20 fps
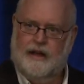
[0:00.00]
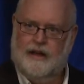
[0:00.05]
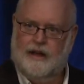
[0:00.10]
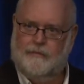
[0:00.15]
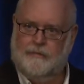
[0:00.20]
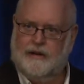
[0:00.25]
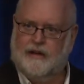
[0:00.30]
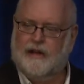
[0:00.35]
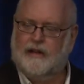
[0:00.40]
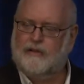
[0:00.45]

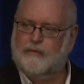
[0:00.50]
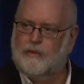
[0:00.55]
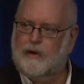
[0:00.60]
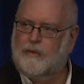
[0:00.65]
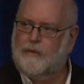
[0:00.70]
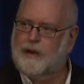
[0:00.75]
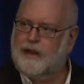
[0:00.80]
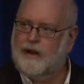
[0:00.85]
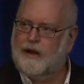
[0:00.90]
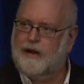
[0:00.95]
And because where
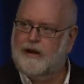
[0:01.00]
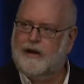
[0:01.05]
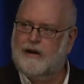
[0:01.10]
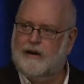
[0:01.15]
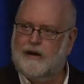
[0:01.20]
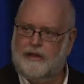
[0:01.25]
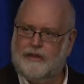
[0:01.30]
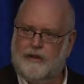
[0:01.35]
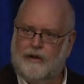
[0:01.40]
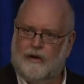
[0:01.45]
we
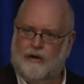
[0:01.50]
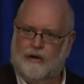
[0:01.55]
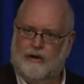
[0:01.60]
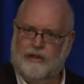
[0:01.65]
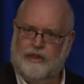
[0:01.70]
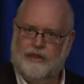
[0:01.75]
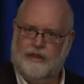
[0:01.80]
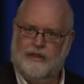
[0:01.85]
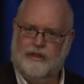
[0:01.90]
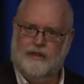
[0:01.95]
are on the
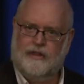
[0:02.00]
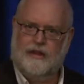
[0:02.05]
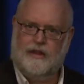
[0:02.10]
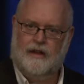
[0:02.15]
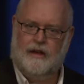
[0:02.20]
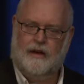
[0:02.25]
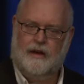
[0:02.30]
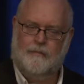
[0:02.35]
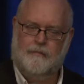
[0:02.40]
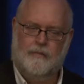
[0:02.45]
Earth,
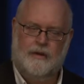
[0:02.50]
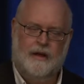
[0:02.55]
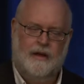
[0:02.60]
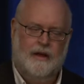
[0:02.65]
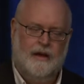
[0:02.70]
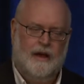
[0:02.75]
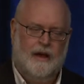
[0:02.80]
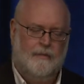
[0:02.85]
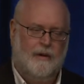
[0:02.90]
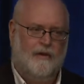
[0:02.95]

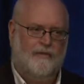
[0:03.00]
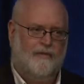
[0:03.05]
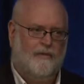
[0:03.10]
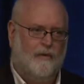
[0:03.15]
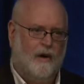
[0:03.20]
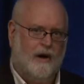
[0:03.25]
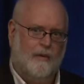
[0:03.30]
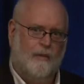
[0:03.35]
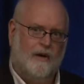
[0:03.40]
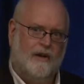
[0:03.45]
about
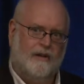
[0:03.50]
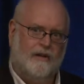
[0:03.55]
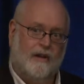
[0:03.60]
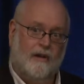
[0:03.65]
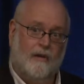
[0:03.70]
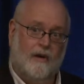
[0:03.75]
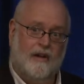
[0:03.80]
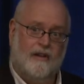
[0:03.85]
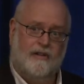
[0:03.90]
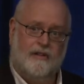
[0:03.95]
41
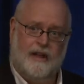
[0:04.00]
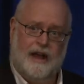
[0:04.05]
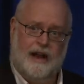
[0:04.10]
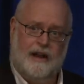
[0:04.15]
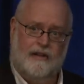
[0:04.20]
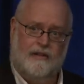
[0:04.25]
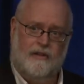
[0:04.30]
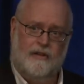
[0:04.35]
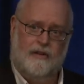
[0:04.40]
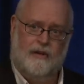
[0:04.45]
degrees
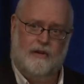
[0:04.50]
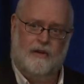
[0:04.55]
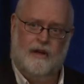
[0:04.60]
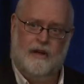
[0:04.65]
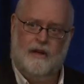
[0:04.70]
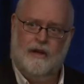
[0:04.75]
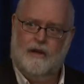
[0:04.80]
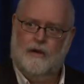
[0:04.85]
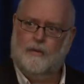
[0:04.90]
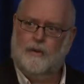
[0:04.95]
latitude,
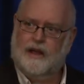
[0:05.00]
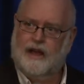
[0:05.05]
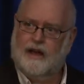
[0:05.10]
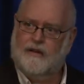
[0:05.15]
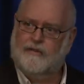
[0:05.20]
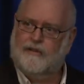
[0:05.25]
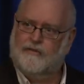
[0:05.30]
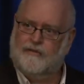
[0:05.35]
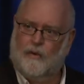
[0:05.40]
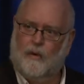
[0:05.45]
we
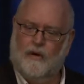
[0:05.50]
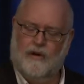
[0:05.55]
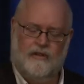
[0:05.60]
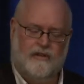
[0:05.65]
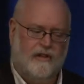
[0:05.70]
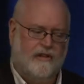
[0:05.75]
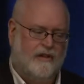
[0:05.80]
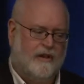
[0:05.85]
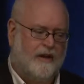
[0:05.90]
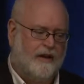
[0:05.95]
have a
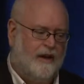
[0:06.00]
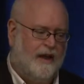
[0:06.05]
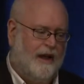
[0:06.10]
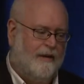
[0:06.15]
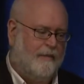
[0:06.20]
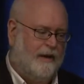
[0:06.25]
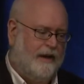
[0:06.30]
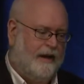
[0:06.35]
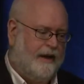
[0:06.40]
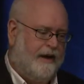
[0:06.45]
4-season
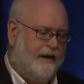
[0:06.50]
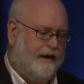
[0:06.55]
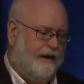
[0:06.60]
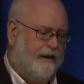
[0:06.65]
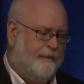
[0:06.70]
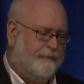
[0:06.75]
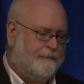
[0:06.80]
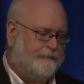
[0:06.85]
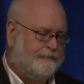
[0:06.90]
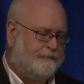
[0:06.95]
climate here.
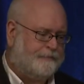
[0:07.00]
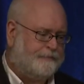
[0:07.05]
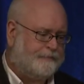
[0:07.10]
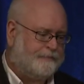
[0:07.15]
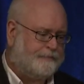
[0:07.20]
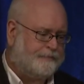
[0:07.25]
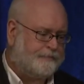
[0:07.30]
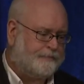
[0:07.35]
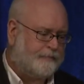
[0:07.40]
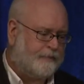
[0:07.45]

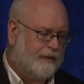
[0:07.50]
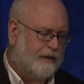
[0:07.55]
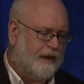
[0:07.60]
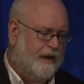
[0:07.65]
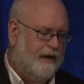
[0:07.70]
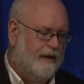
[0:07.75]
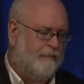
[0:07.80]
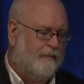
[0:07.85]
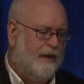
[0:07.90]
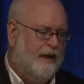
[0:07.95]

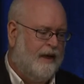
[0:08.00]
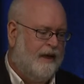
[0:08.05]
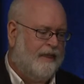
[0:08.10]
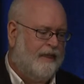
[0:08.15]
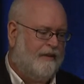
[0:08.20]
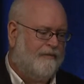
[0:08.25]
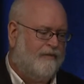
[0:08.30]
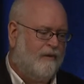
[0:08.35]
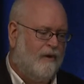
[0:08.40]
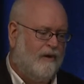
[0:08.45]

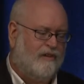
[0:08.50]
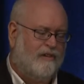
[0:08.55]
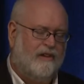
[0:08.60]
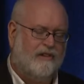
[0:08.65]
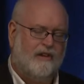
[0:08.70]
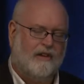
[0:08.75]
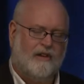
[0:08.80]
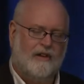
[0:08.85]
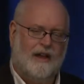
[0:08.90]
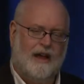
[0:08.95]
That
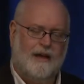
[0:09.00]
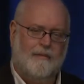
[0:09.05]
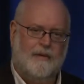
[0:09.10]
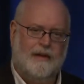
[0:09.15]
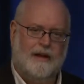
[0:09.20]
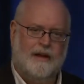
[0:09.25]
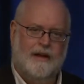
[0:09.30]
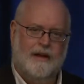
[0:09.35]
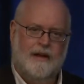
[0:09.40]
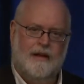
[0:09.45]
4-season
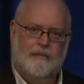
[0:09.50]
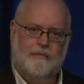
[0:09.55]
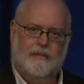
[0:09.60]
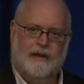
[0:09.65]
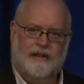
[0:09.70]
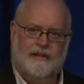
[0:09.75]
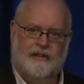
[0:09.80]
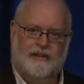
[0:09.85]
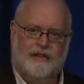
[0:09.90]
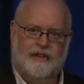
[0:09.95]
climate
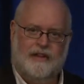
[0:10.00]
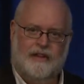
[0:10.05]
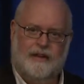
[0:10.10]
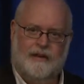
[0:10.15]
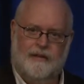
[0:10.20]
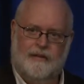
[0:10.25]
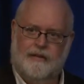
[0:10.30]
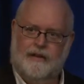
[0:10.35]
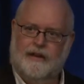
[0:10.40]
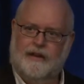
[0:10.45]
means
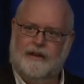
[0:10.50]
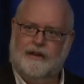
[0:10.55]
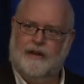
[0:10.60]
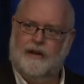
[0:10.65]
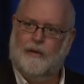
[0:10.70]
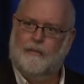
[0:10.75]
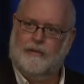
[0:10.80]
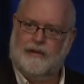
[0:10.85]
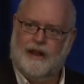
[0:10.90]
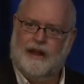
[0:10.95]
that
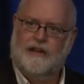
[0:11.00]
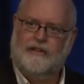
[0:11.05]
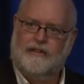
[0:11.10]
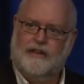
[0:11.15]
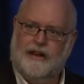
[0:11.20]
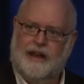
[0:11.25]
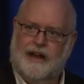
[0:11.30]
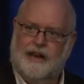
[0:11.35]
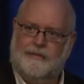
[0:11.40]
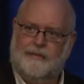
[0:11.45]
plants
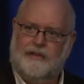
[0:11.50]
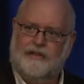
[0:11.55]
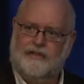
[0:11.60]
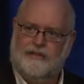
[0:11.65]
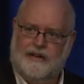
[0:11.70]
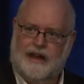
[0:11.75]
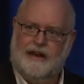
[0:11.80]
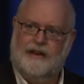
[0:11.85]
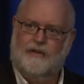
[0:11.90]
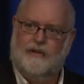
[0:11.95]
and animals have
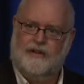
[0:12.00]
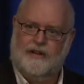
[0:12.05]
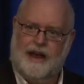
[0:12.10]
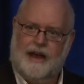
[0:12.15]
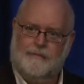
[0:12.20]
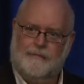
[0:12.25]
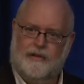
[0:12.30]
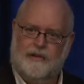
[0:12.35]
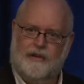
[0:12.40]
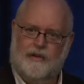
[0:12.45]
had to
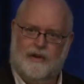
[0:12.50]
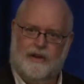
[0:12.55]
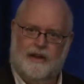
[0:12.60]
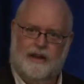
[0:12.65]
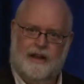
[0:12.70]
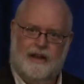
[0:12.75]
adapt to it.